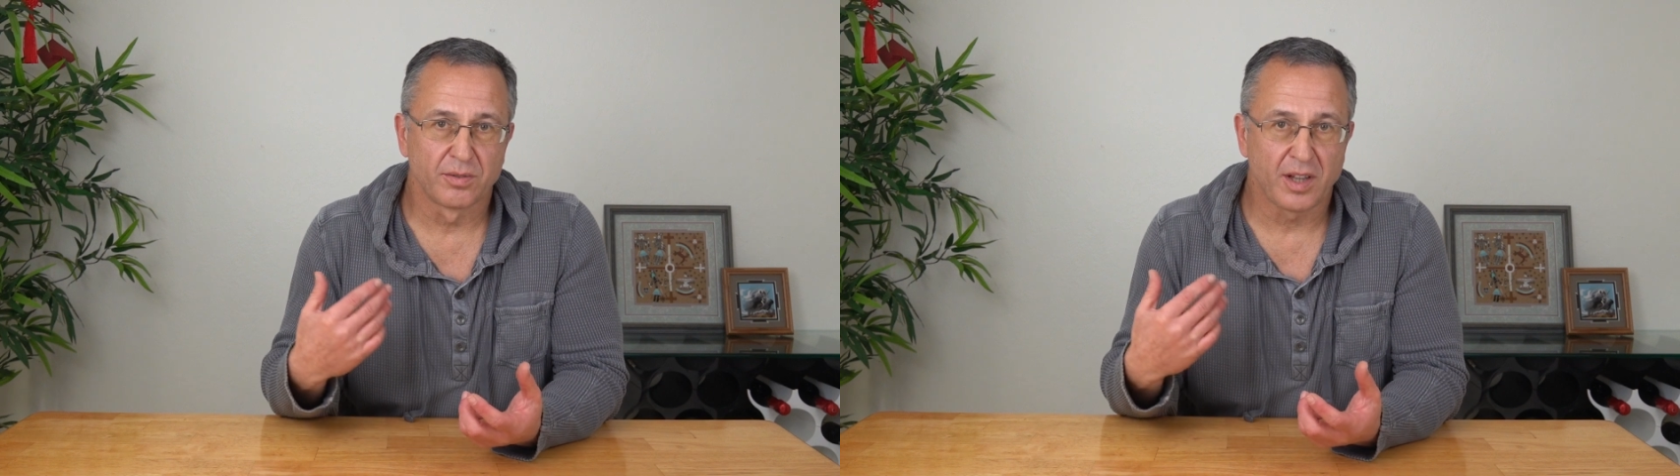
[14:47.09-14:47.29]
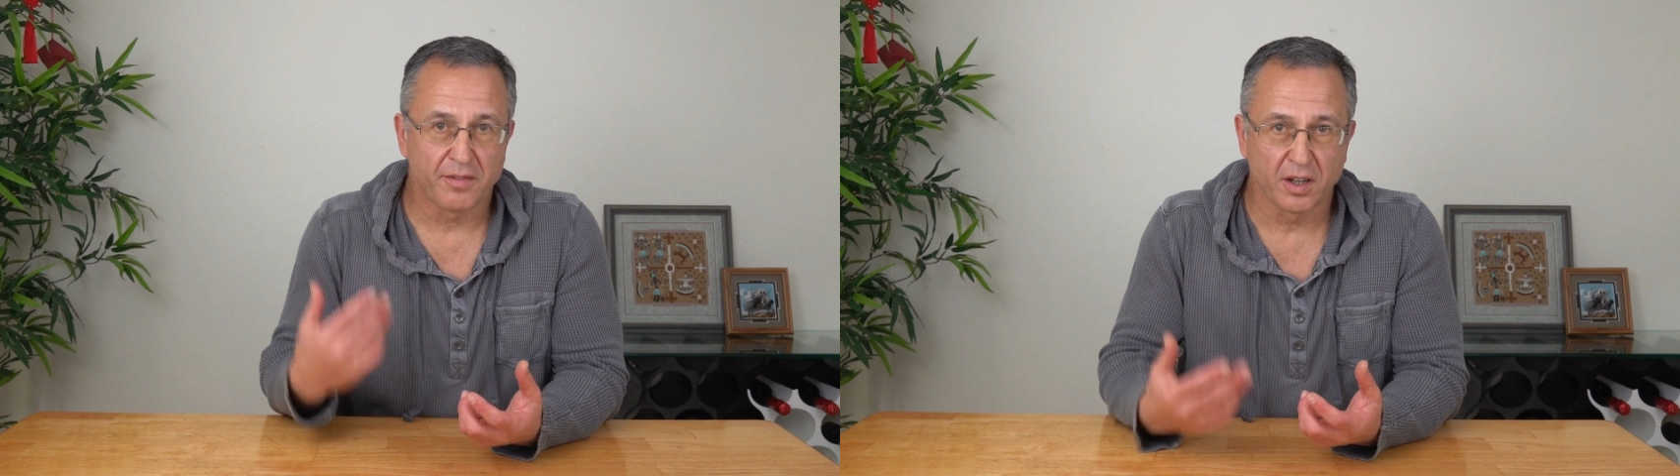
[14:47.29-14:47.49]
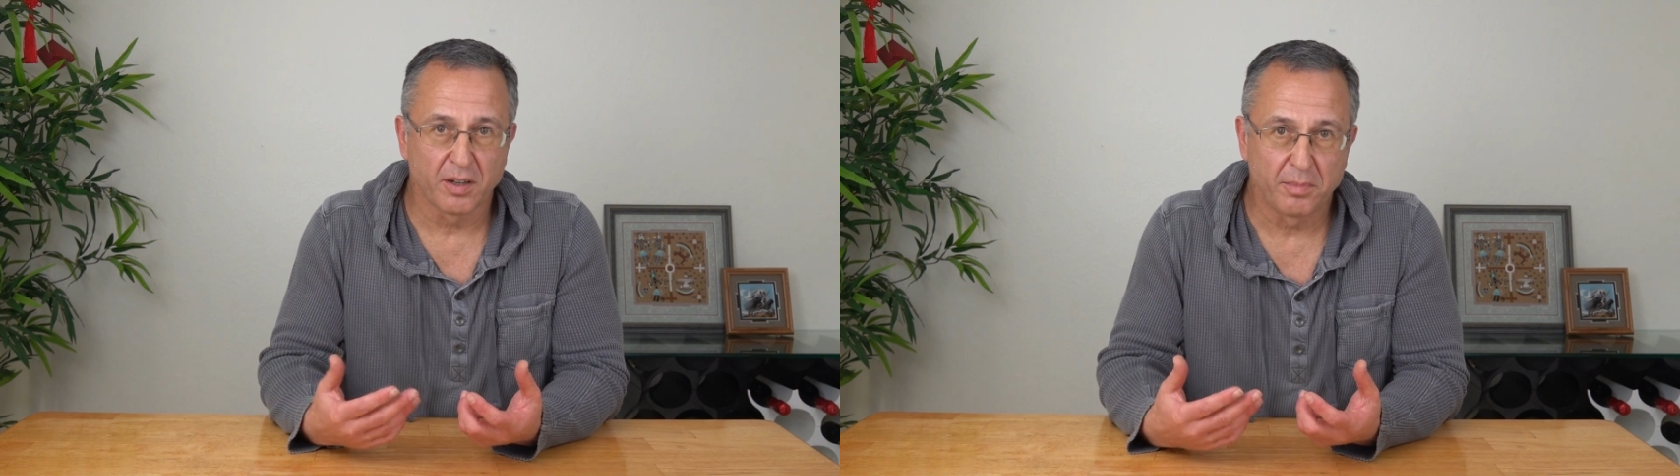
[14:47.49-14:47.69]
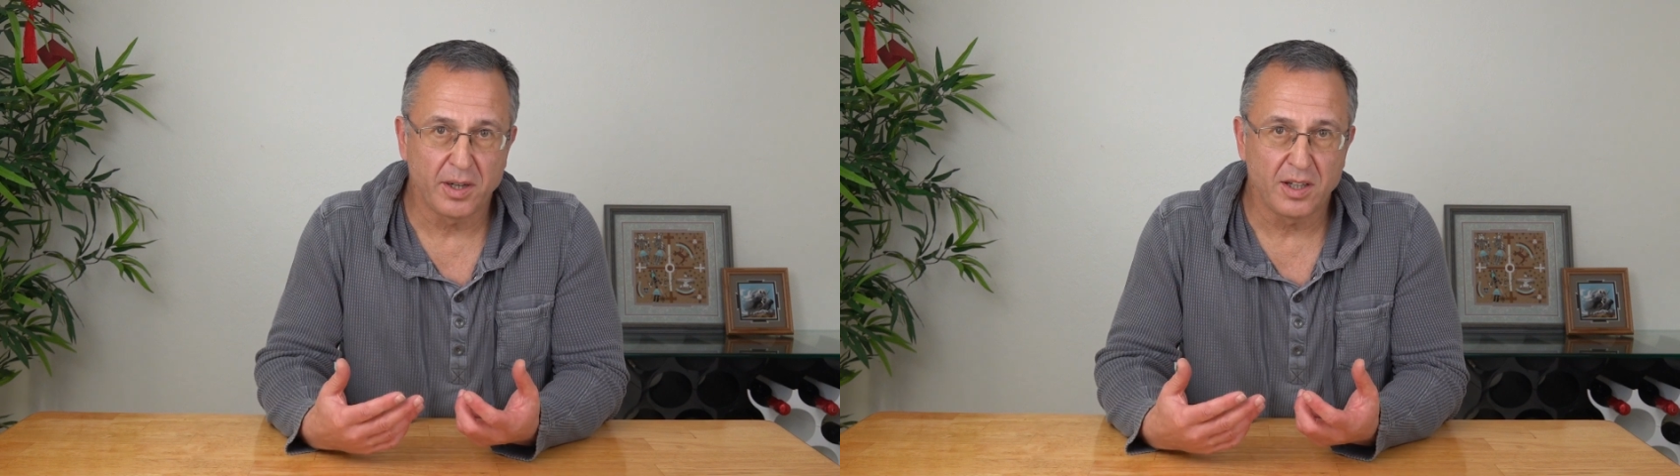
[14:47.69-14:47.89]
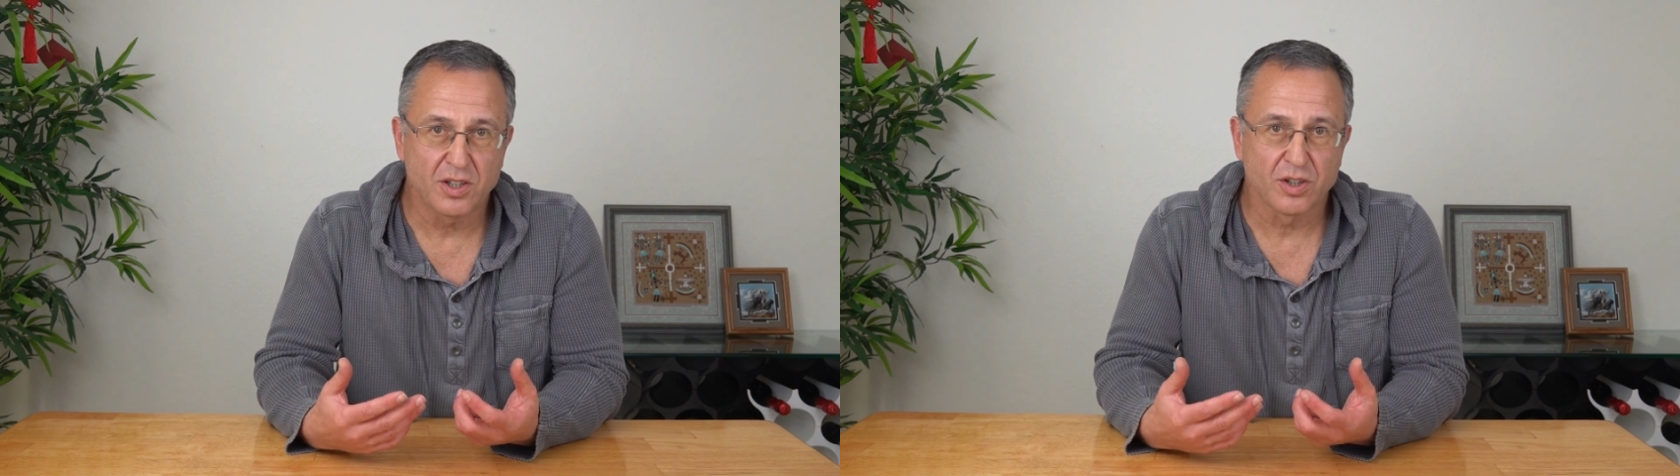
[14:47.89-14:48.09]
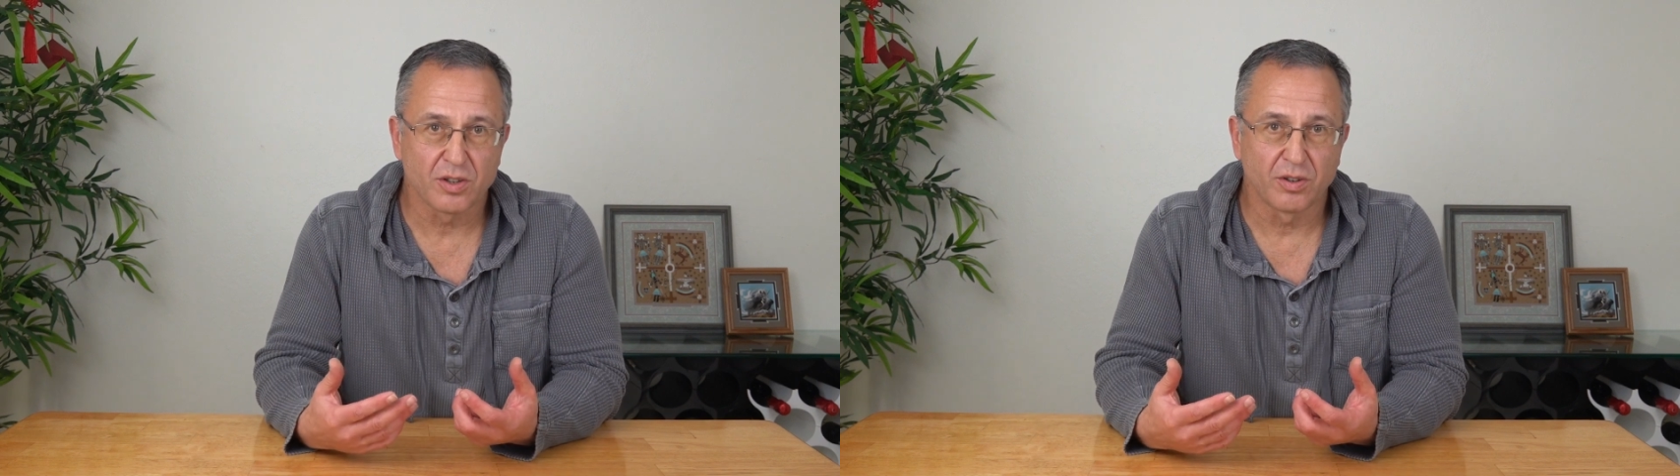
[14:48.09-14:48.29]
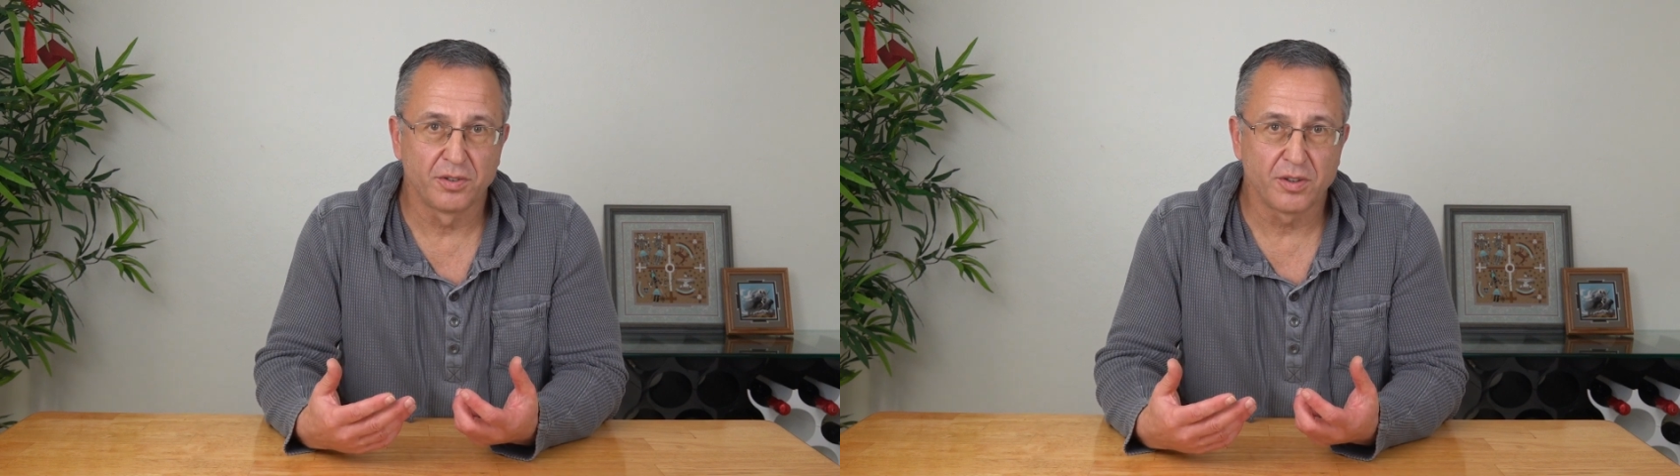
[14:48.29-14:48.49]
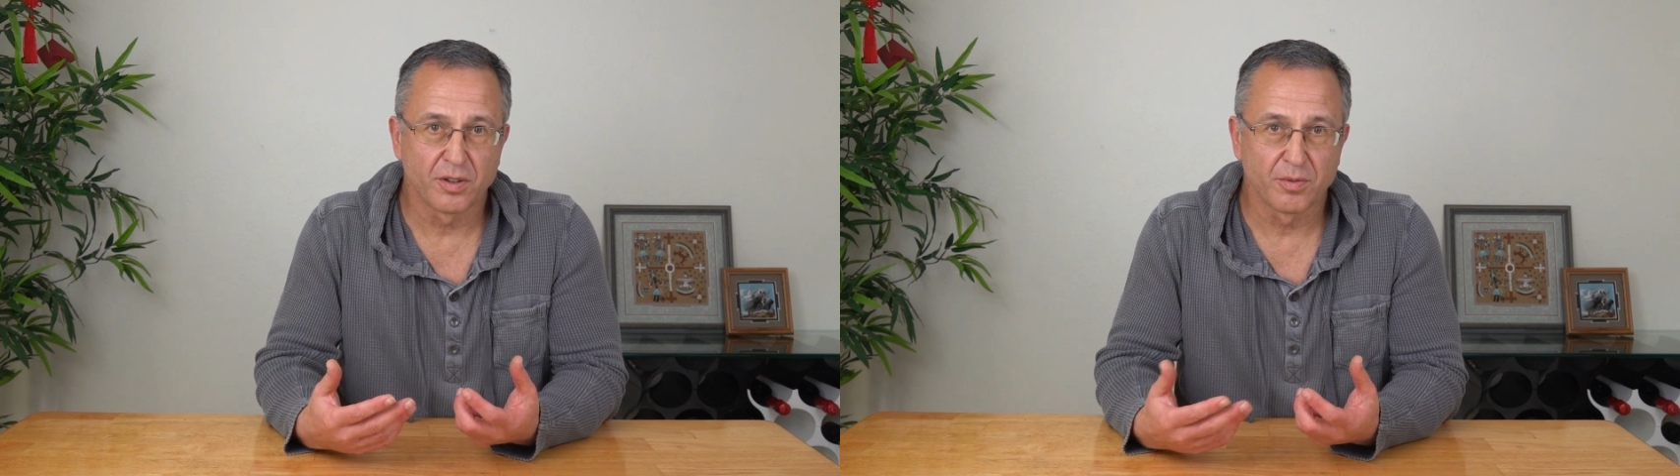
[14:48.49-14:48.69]
Navajo Bridge
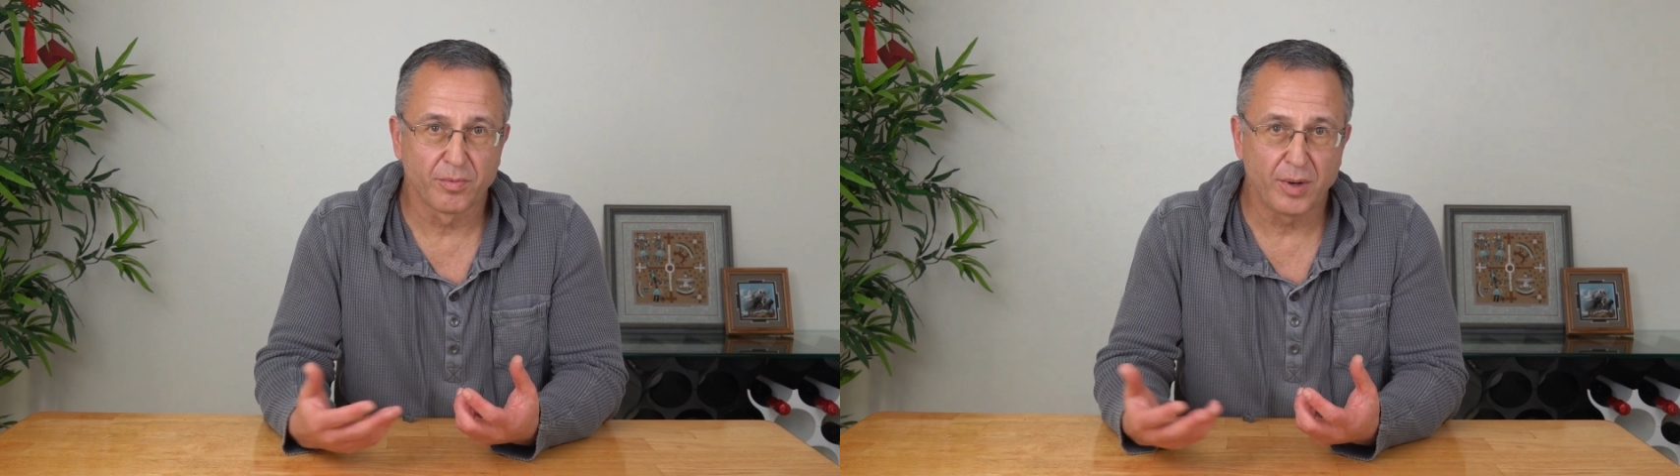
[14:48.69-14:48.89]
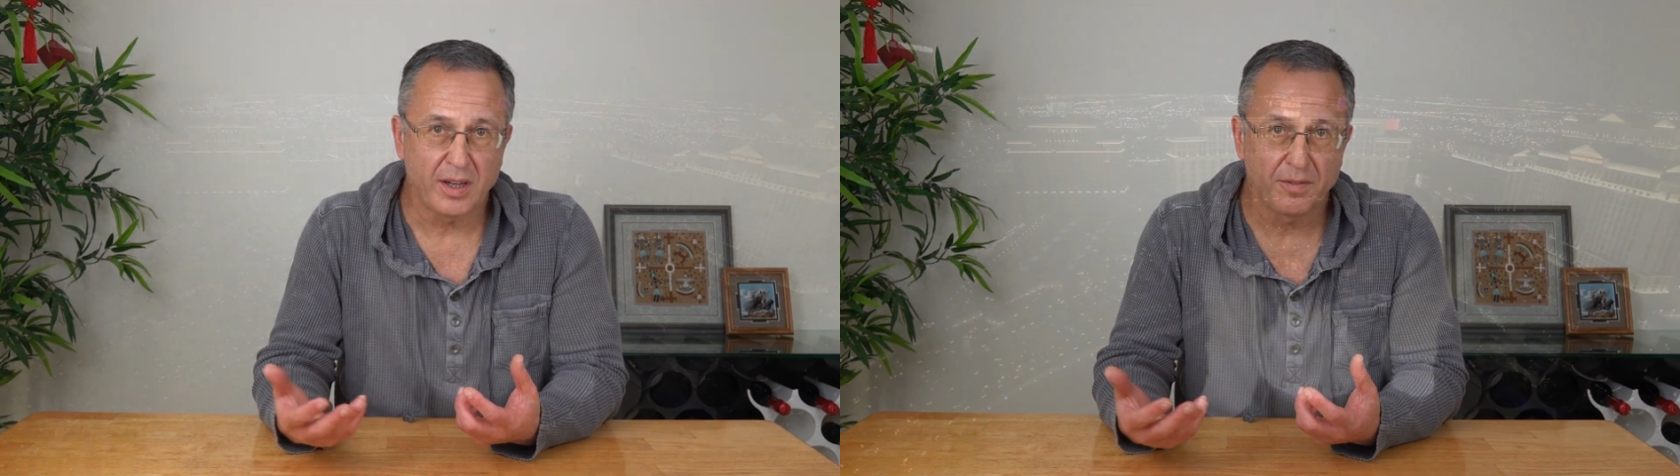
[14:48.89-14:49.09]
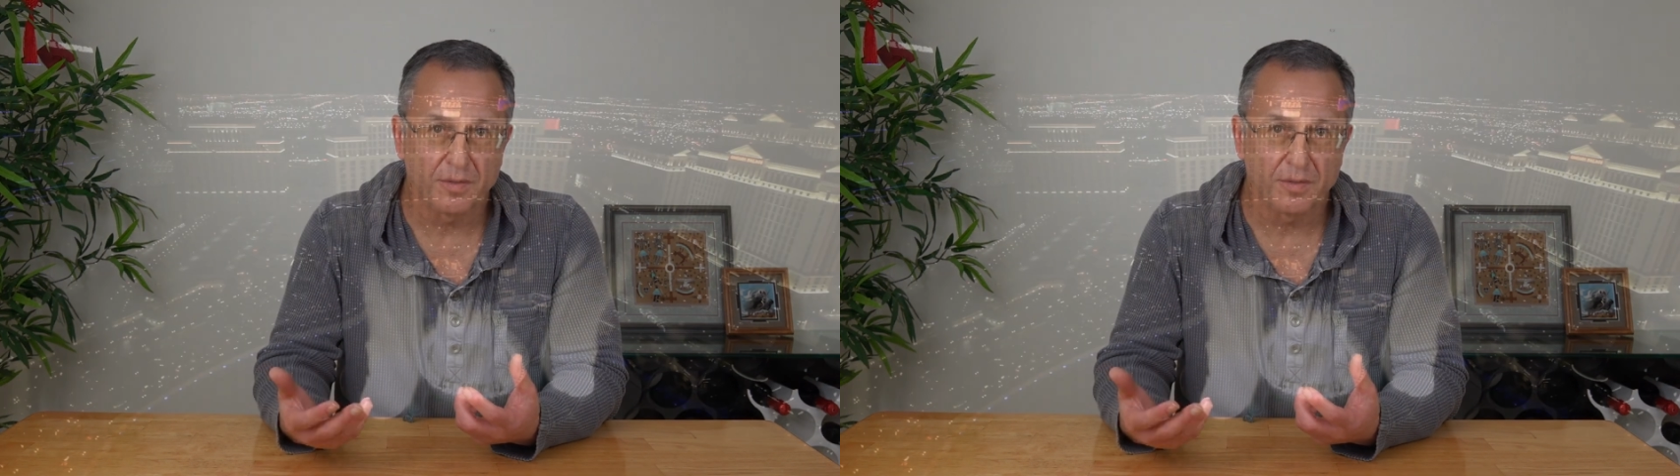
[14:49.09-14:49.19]
on your way